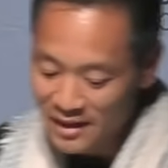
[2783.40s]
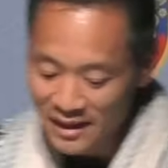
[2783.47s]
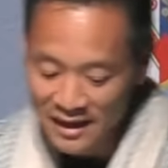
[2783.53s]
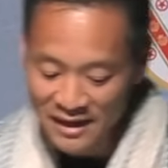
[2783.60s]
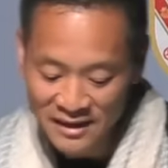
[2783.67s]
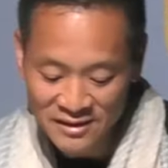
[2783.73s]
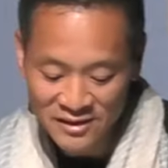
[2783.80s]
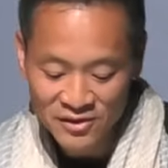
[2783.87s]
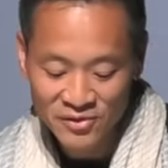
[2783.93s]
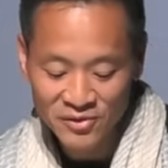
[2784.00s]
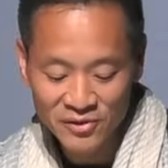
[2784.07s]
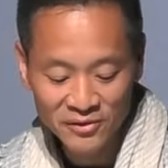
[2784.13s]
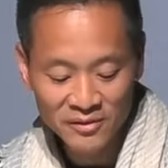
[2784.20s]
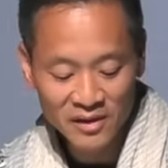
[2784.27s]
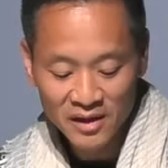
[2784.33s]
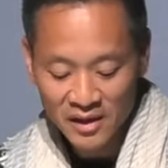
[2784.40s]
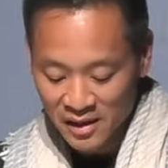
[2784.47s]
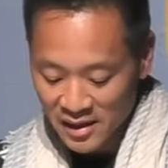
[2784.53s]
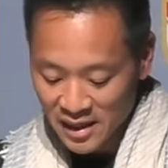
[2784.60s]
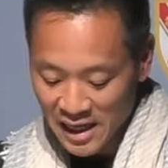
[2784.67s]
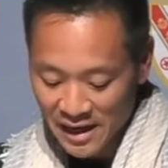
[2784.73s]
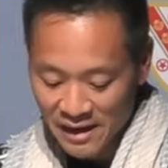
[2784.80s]
and his crew.
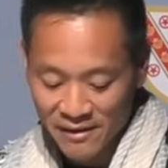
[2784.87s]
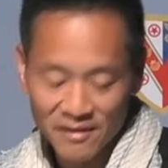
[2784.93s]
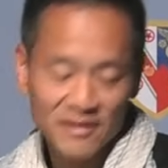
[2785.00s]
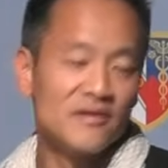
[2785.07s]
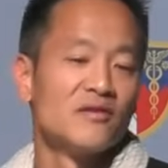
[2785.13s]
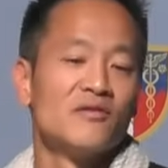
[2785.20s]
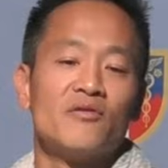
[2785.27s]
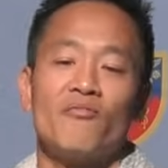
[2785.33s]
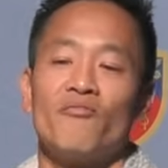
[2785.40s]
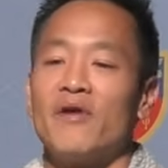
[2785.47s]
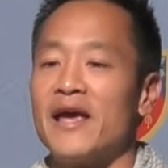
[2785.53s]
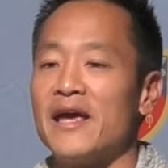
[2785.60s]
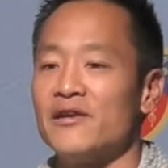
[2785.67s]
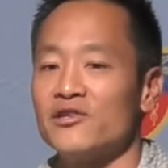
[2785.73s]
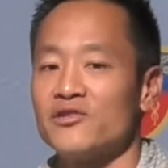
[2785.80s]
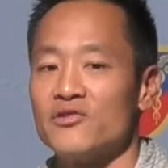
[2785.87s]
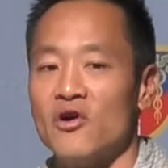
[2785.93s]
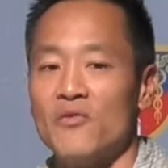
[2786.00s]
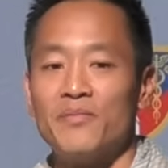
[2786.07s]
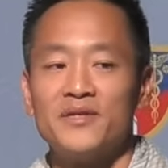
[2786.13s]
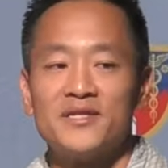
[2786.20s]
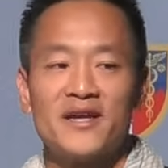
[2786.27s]
And the rain just
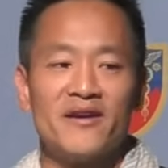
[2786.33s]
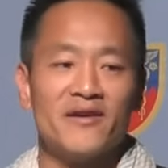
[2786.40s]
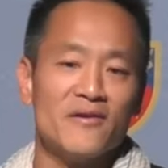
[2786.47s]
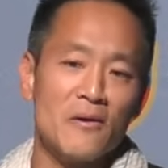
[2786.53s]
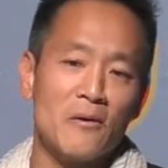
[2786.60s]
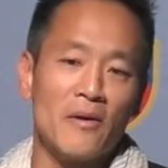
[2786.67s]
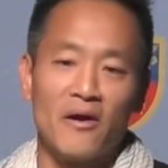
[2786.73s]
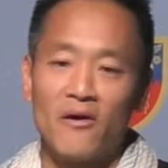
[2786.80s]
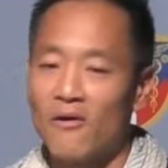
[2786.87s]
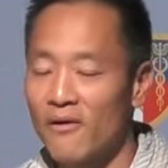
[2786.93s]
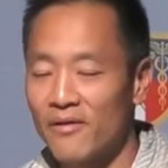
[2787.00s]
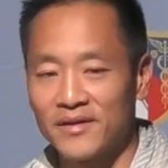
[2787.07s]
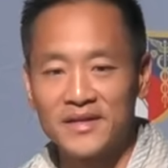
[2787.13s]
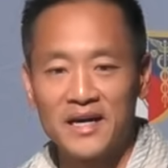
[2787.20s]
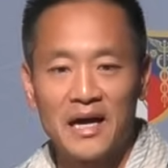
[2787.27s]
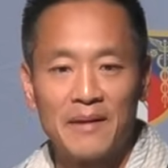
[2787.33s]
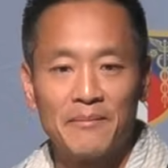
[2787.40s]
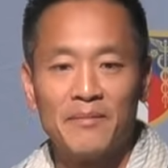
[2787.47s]
opens out of nowhere all the time.